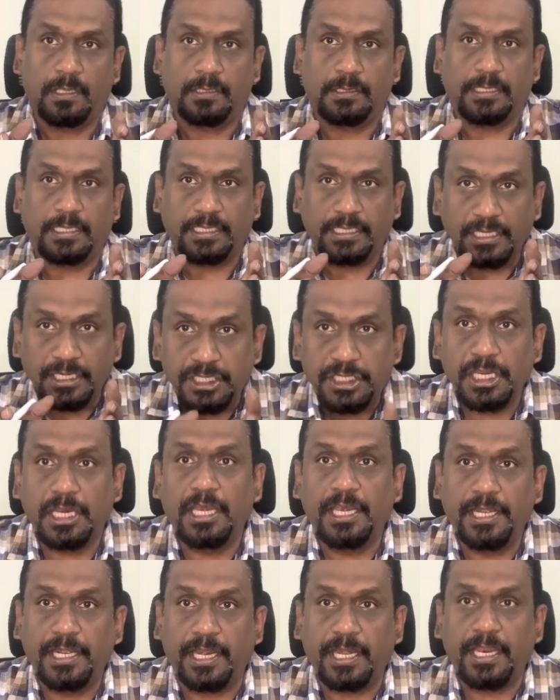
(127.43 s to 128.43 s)
The initial
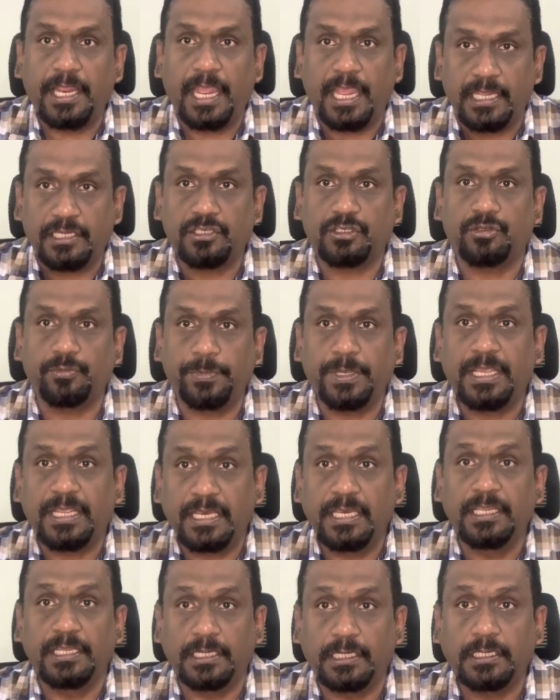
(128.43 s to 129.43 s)
entry has to be
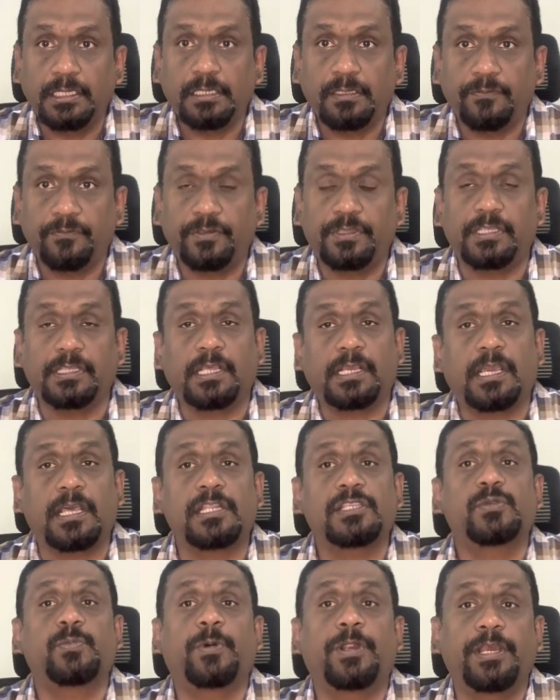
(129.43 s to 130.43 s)
cleared with the
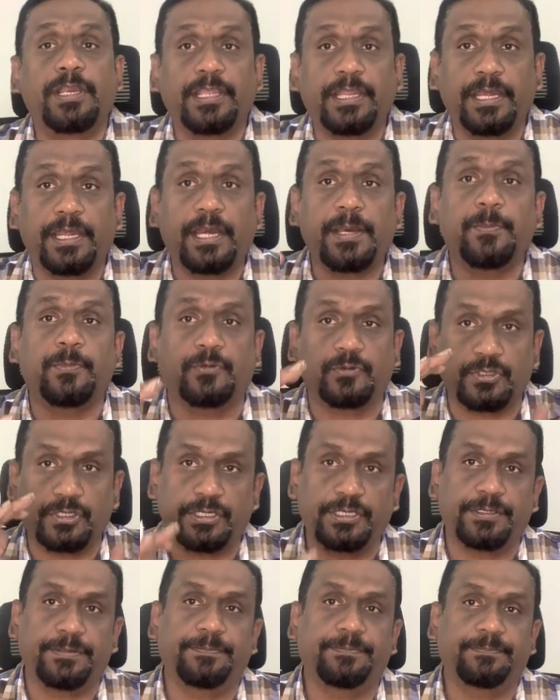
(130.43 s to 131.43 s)
corresponding entry
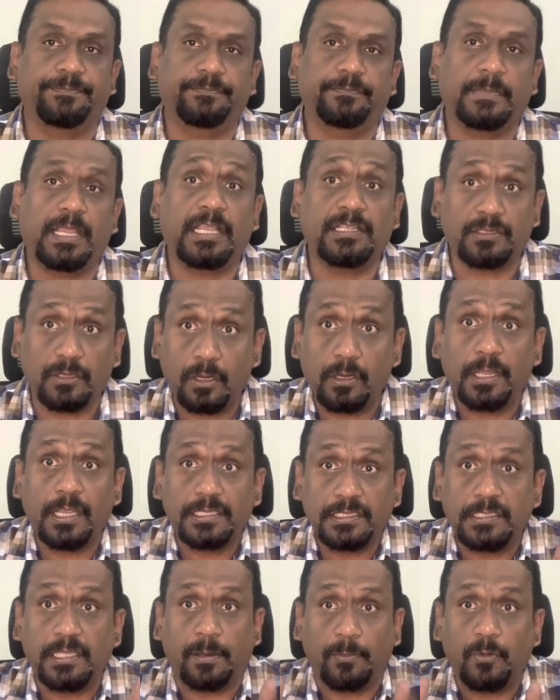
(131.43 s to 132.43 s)
posted, as long
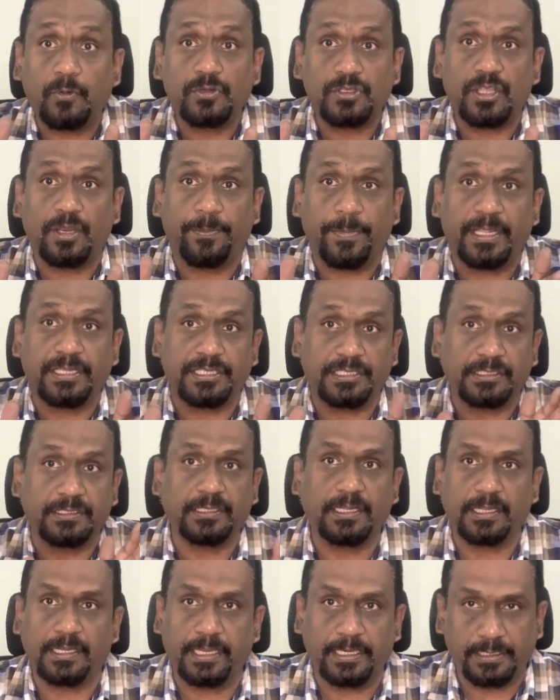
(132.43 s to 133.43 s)
as the amounts are matching
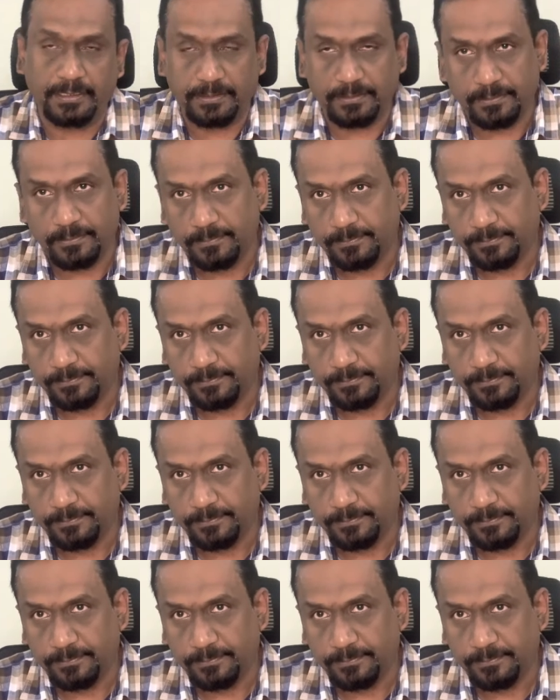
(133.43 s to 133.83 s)
again.